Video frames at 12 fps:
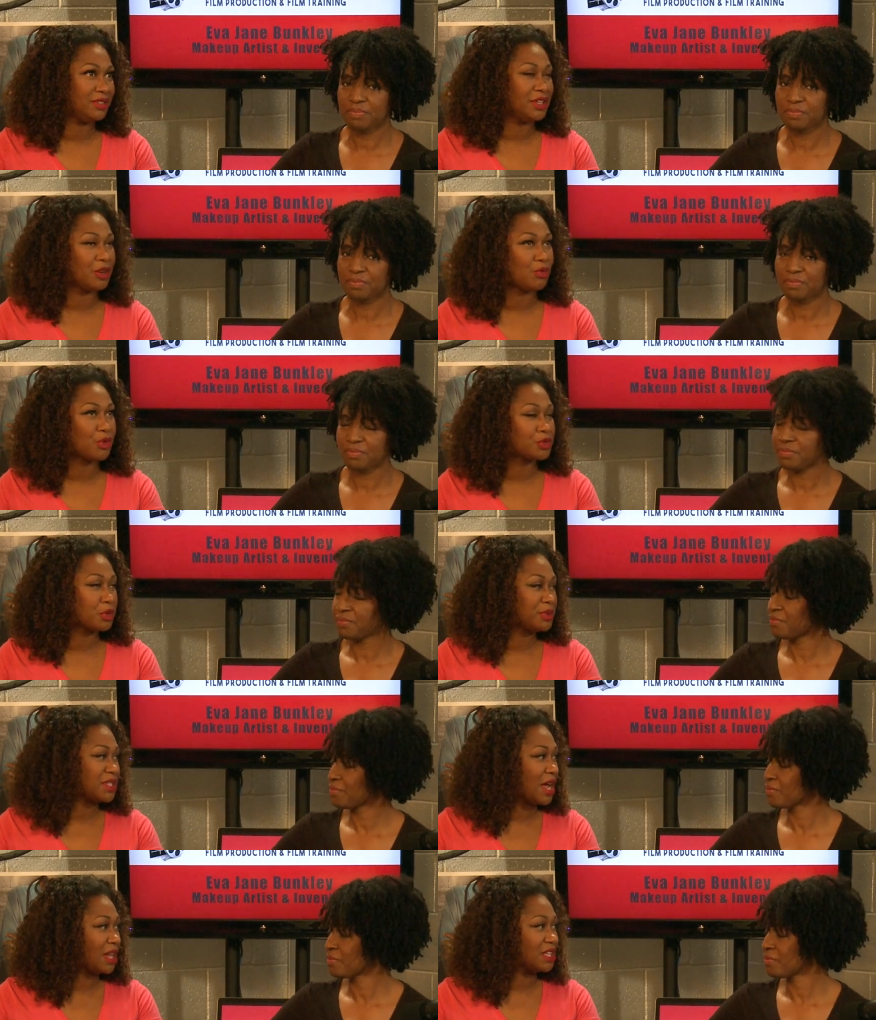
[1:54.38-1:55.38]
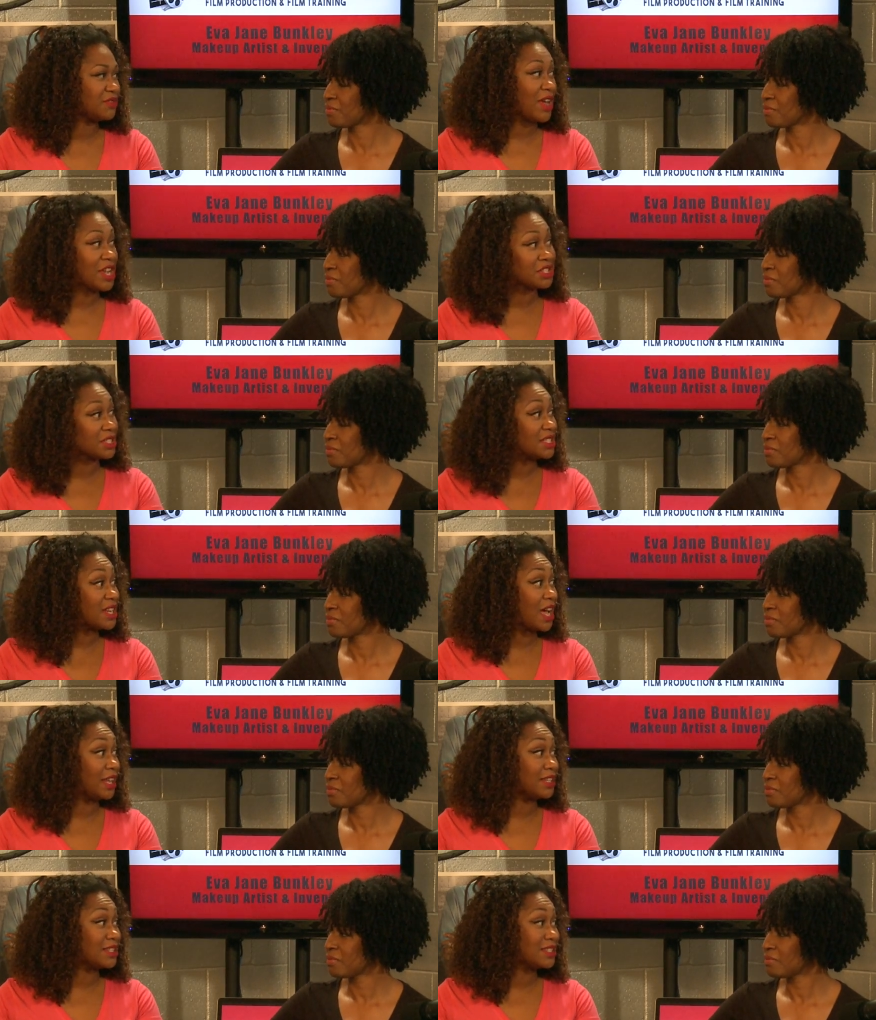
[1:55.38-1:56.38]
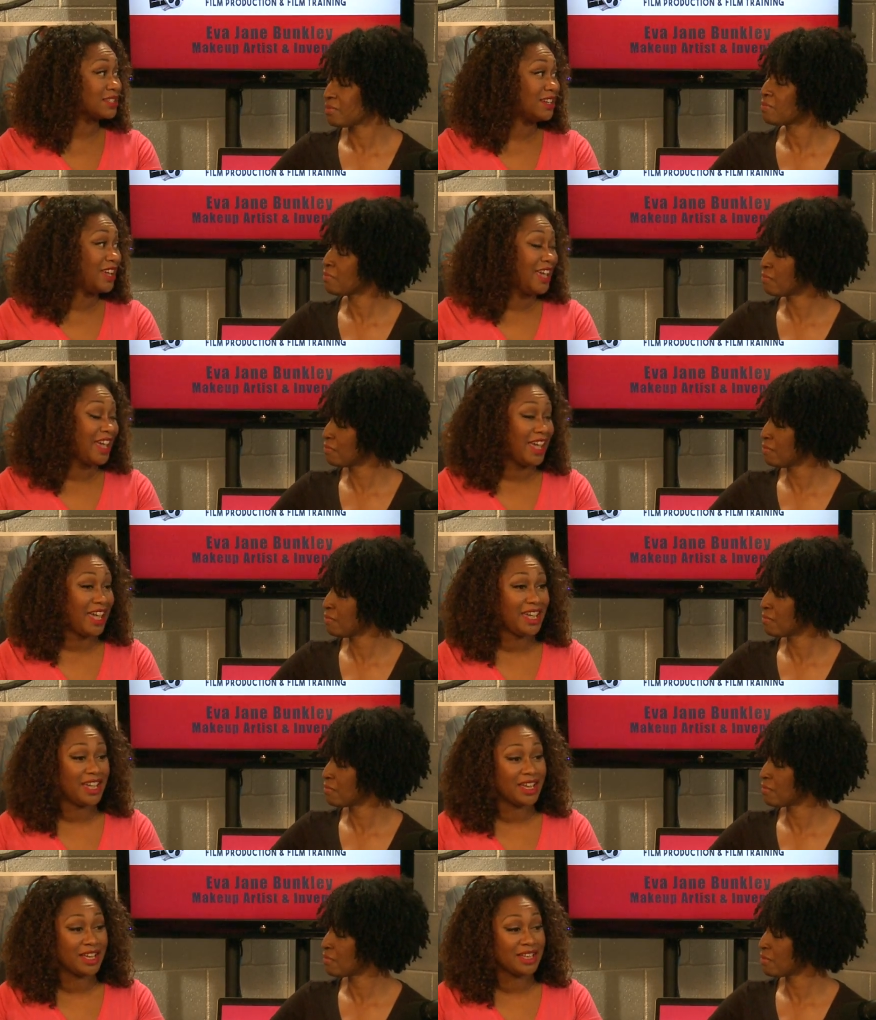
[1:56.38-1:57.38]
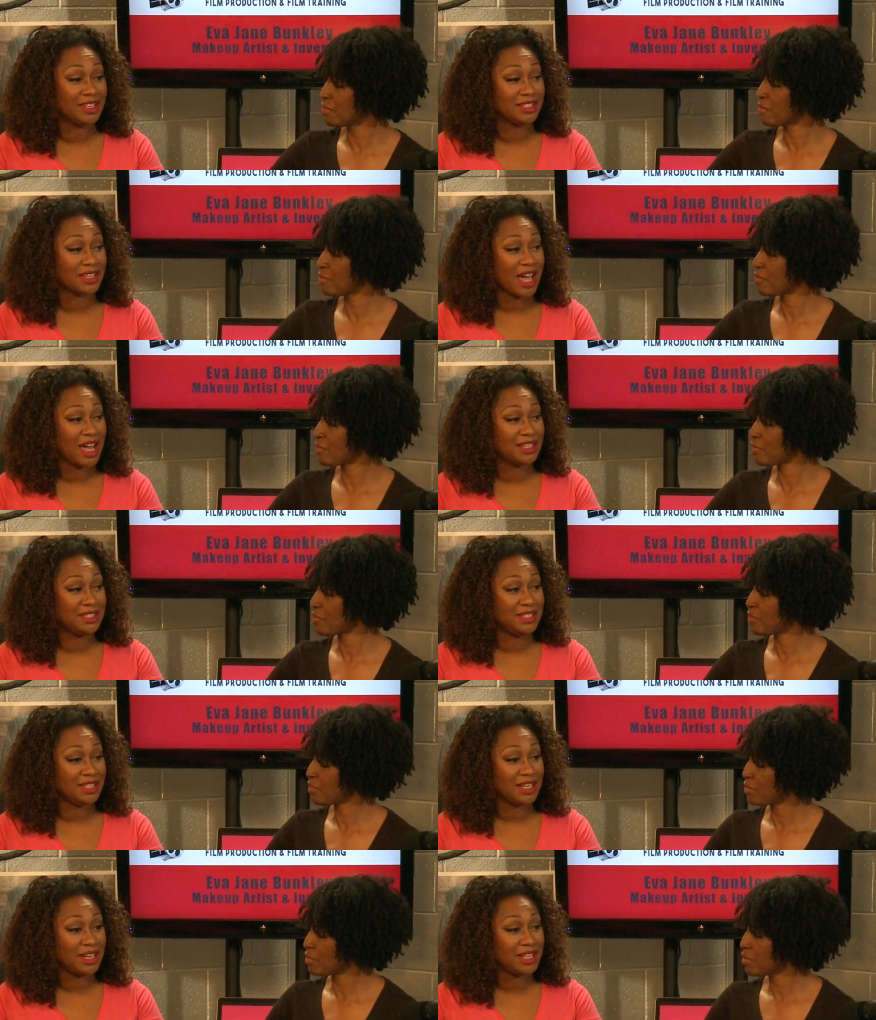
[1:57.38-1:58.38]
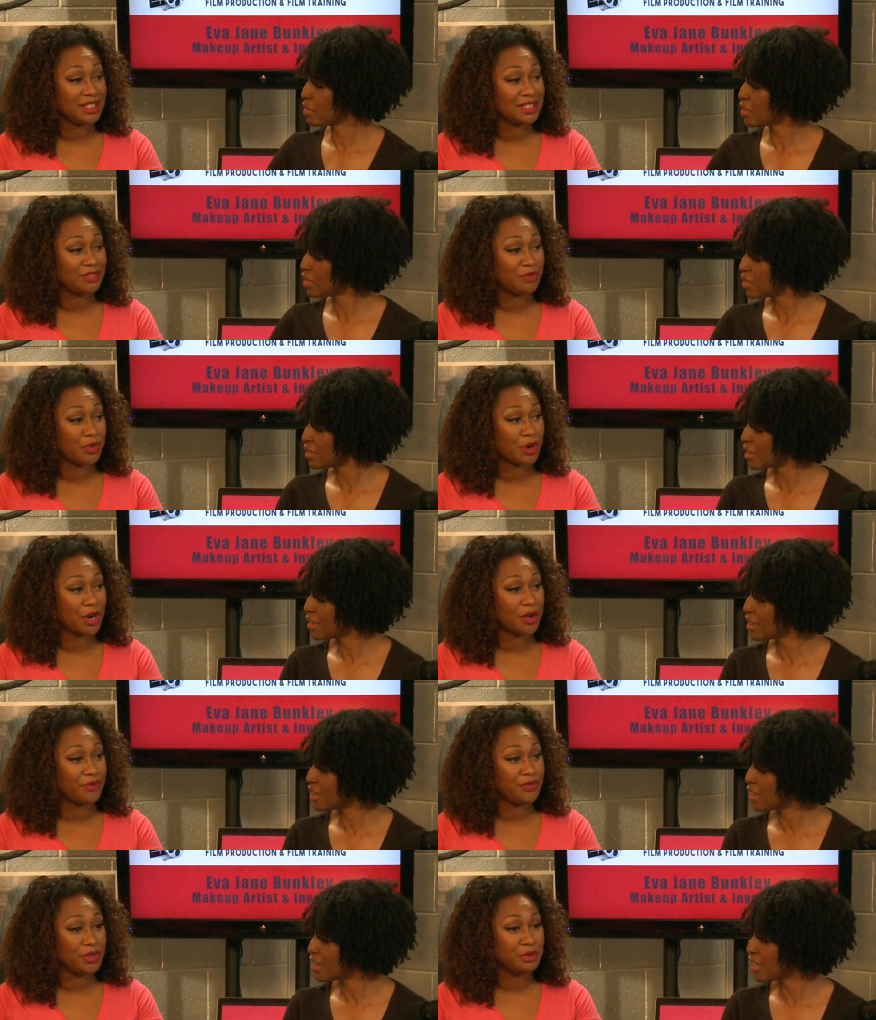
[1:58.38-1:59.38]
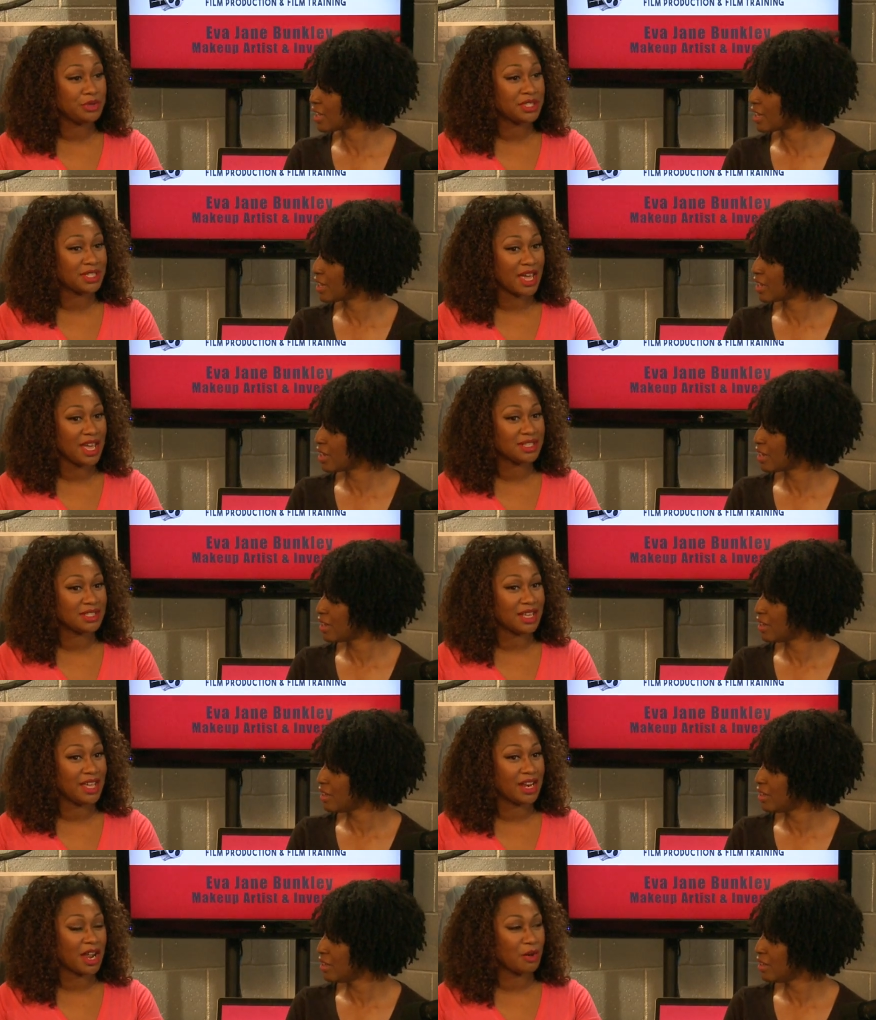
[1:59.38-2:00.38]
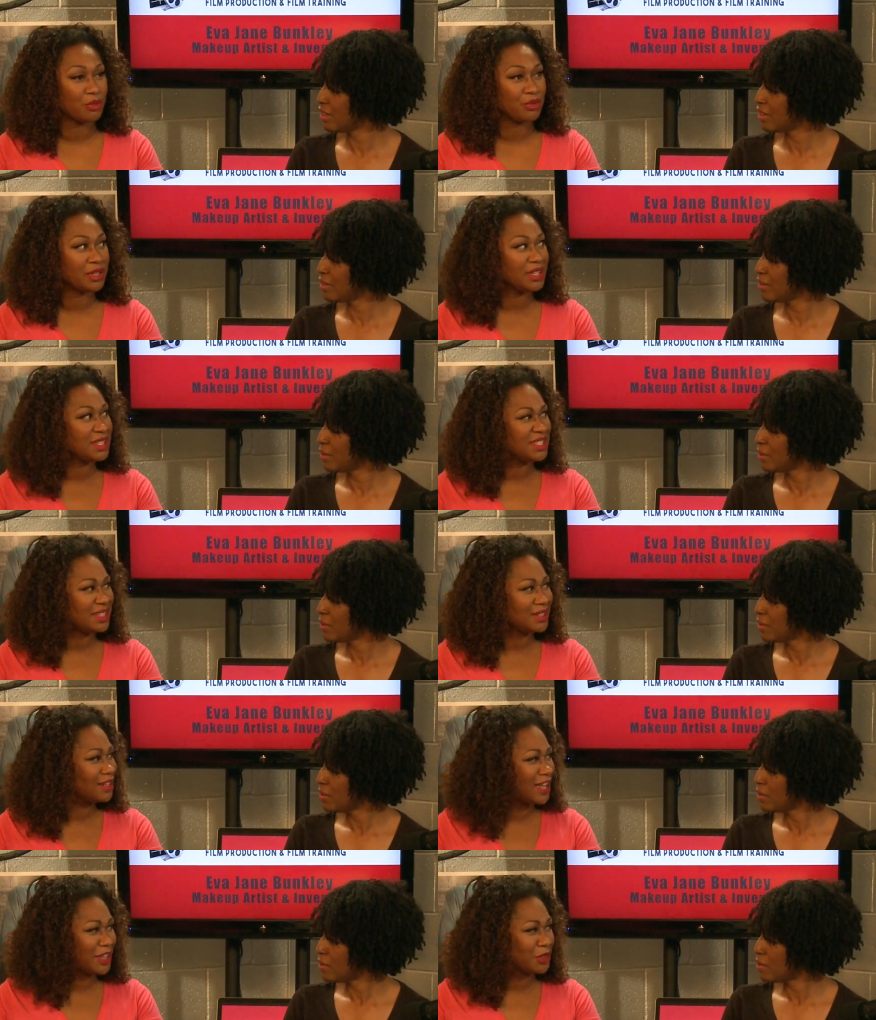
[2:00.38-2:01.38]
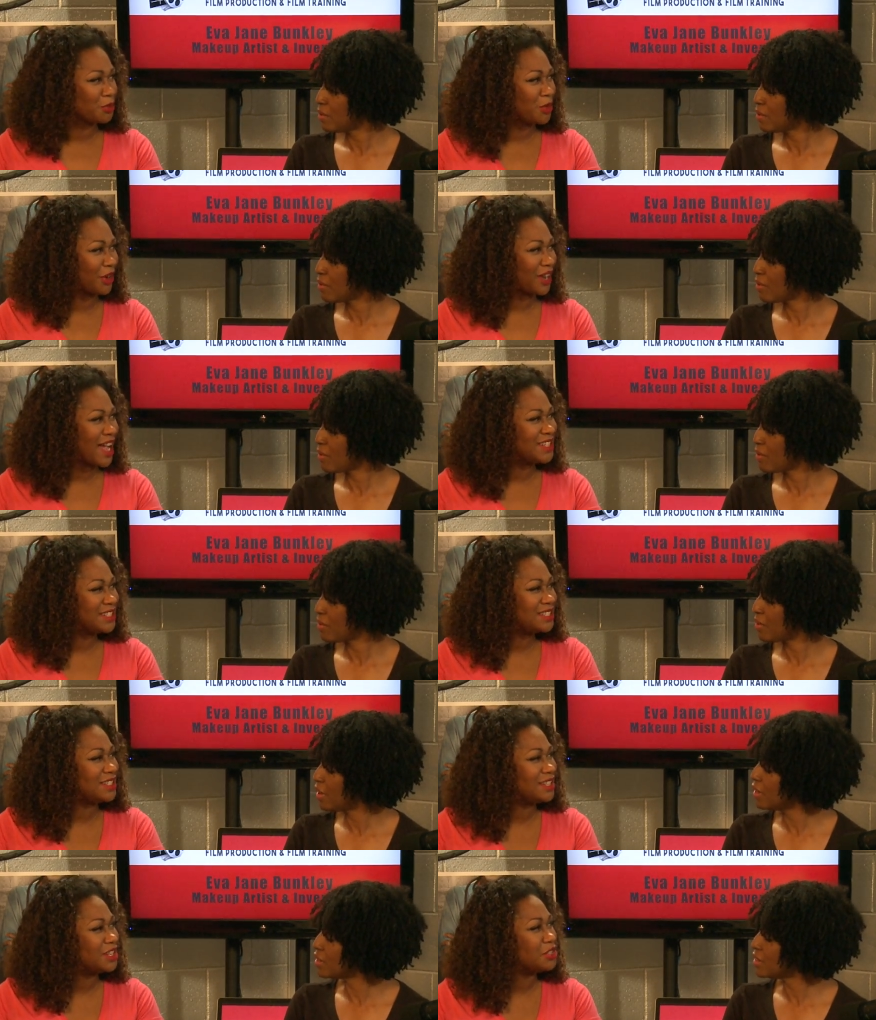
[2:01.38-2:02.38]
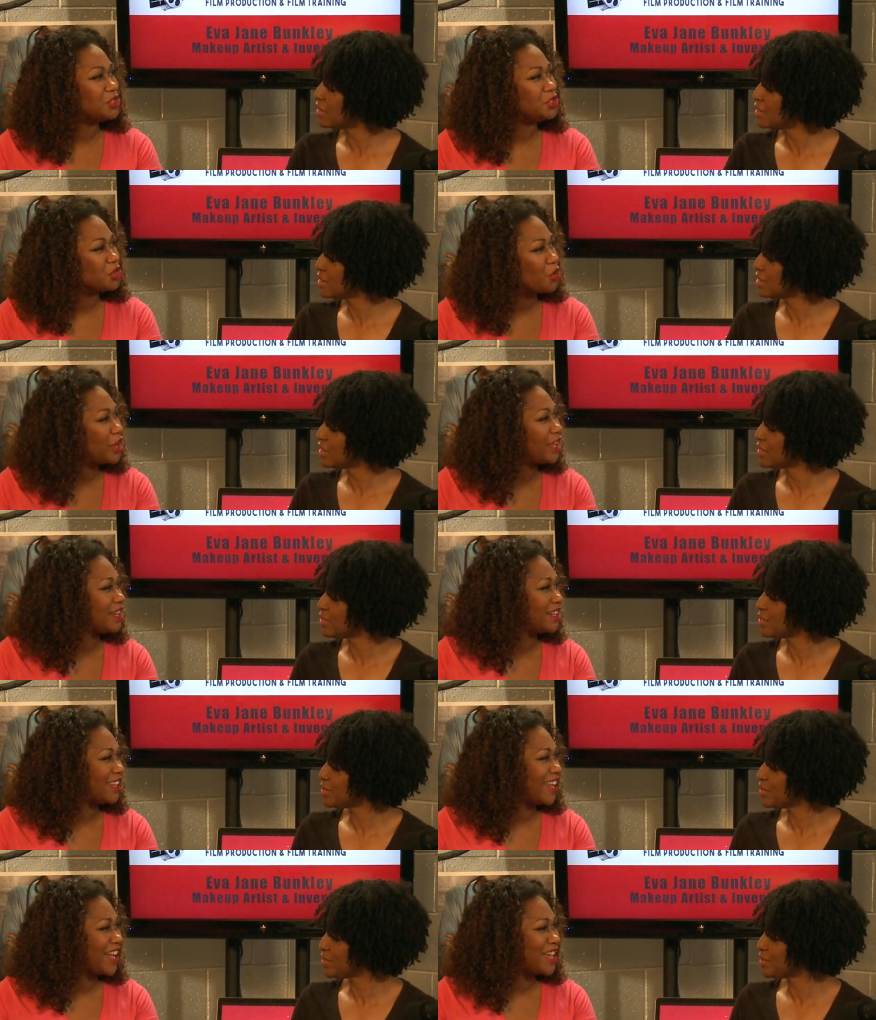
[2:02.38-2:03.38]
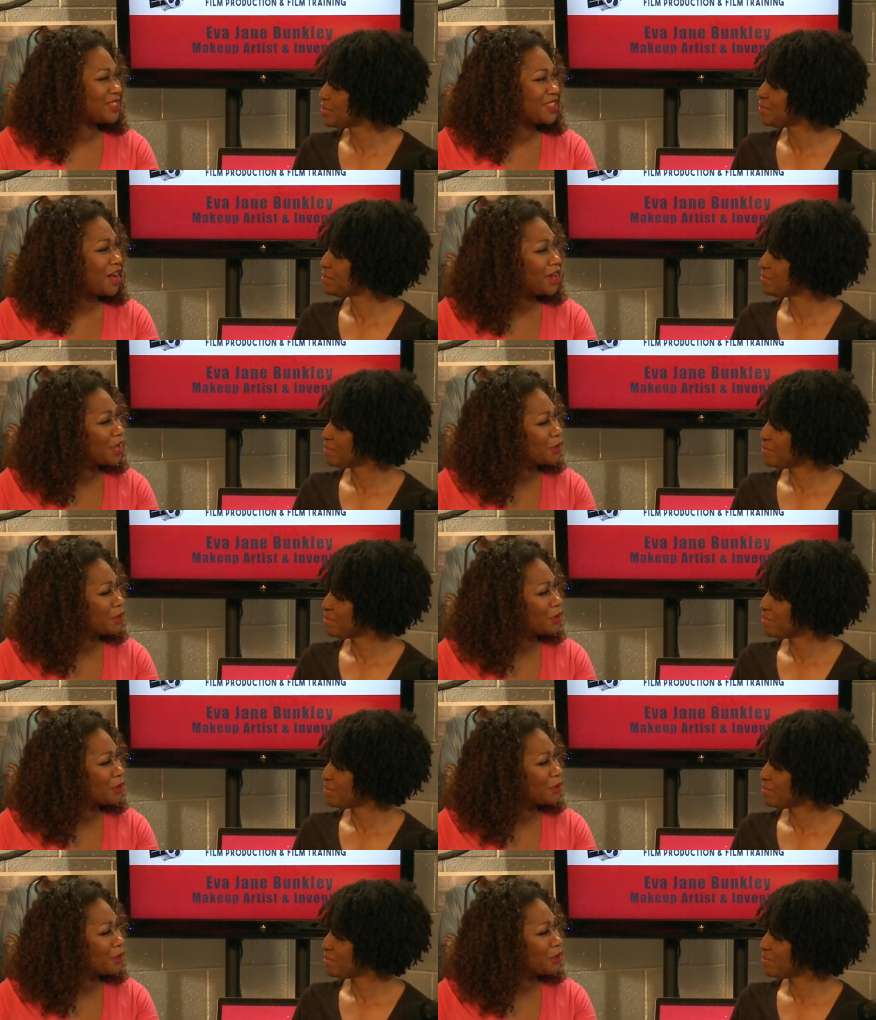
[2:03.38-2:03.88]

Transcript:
Speaker 1: you know, wardrobe stylist, fashion stylist, mm-hmm. and I did it for a few sets, and I really didn't like the work. I just didn't enjoy it like I thought I